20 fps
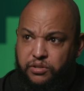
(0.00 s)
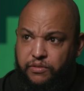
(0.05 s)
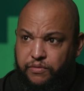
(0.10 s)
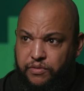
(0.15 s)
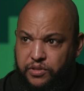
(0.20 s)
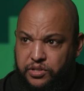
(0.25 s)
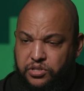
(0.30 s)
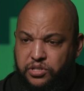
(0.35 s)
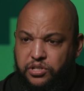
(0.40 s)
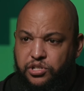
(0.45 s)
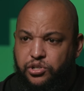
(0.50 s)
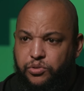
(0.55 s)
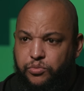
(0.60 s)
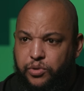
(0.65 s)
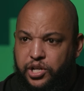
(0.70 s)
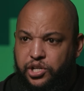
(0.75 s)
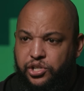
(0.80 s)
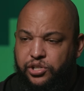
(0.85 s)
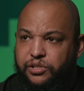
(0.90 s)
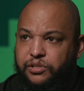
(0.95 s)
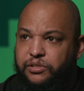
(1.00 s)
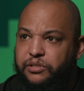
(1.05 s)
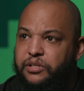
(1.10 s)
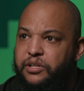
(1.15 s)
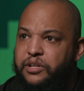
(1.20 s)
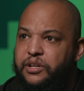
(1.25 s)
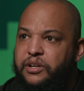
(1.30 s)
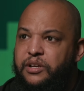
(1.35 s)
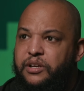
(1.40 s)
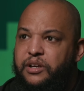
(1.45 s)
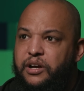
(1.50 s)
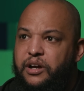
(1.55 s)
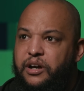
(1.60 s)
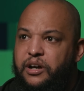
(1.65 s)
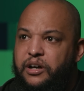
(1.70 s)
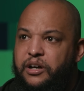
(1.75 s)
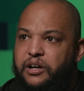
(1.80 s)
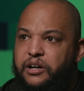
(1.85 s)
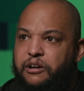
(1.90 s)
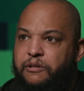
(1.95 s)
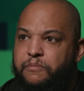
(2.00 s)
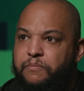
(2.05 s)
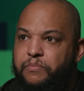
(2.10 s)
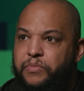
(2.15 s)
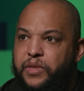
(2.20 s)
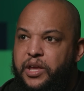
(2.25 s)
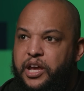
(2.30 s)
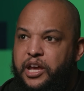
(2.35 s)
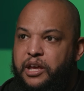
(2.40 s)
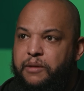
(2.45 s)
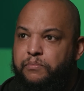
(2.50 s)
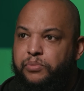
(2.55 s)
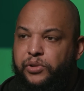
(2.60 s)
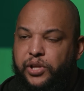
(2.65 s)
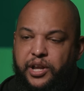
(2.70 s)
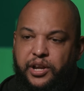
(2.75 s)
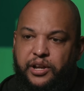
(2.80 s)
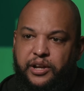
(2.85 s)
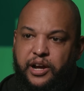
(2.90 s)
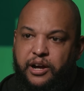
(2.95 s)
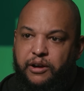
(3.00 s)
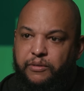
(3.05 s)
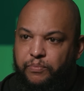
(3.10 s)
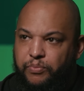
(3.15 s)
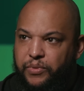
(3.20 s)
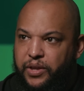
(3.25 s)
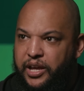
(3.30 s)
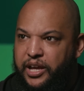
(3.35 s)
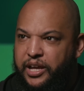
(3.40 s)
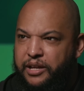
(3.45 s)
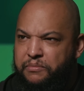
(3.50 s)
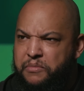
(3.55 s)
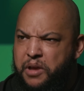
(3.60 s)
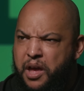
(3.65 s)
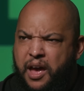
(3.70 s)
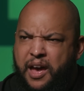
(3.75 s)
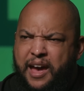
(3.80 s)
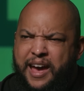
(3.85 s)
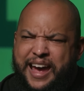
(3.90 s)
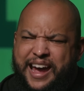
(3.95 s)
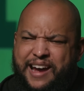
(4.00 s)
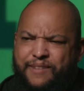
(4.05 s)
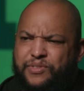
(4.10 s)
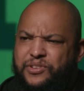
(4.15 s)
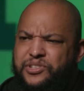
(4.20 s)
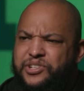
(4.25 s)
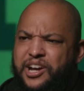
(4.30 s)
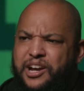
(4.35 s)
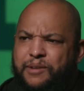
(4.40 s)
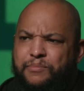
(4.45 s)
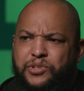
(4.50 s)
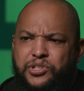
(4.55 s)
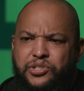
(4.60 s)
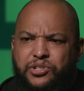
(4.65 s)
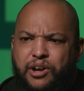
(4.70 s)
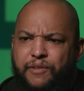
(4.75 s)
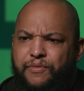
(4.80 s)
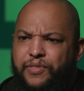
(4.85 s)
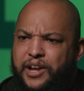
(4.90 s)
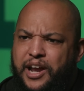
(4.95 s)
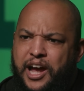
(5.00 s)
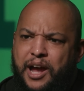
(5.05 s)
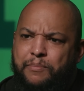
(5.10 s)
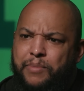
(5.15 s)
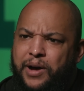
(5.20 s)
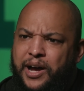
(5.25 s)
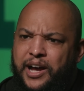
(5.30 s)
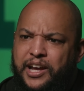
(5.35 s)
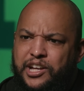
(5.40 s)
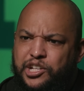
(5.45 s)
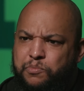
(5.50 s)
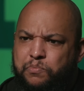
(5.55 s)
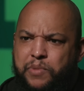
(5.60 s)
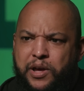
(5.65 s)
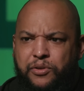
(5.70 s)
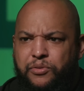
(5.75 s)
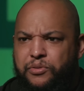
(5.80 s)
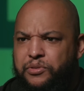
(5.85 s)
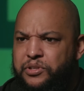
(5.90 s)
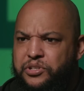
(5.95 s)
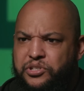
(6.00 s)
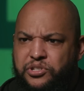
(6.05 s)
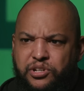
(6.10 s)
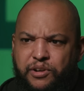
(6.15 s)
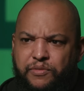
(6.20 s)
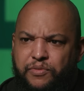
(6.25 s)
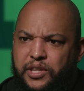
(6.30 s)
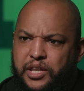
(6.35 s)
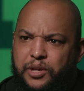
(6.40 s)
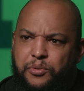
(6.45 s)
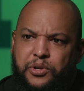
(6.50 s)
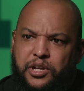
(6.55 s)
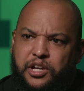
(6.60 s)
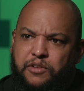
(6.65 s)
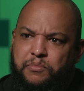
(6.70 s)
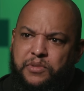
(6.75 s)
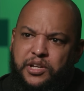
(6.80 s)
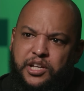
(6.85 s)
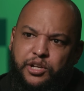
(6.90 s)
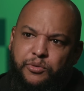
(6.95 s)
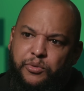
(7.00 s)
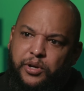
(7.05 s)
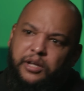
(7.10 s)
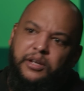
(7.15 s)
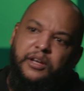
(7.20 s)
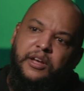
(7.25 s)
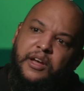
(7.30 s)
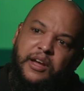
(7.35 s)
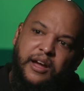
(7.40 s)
of the situation and plan it out. And half the time, the stuff that I buy is better than the stuff that they would give me anyway.